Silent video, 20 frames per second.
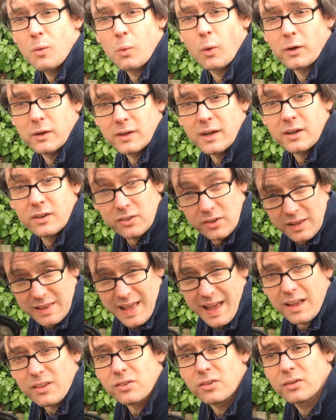what you need is a
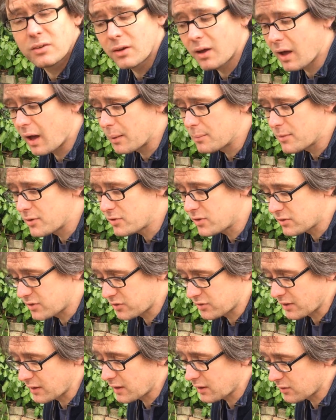net. This is
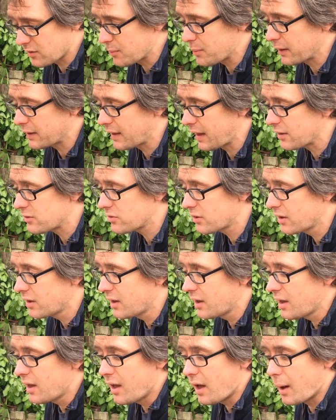just a little dipping net.
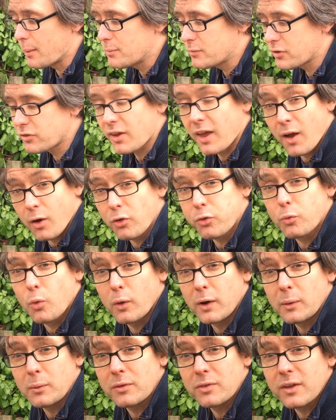Just a health
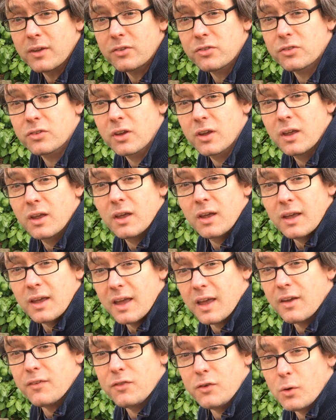warning with this.
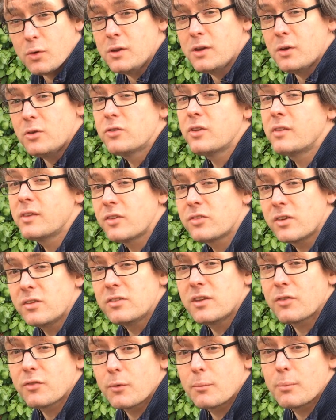If you're using this in
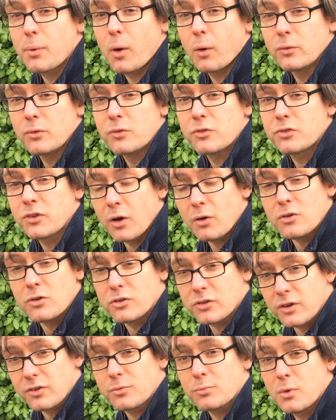different ponds,
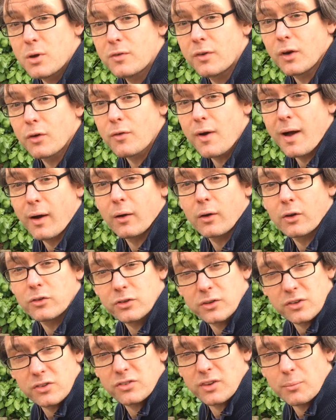don't just move it around, because
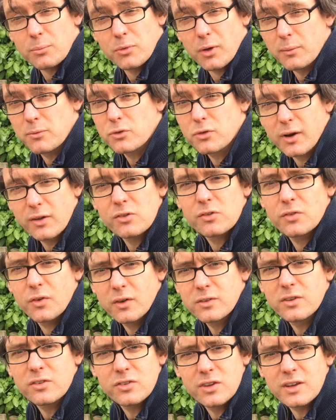you can sometimes
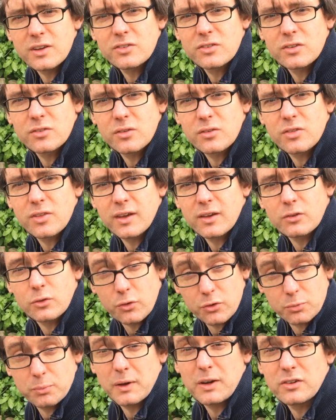transfer diseases and things
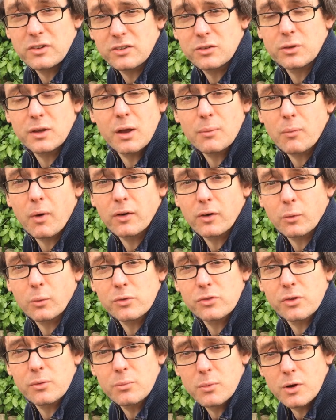or species that you might not
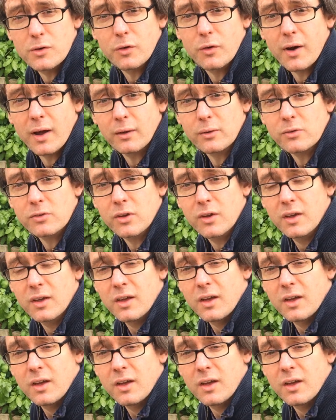want to move around.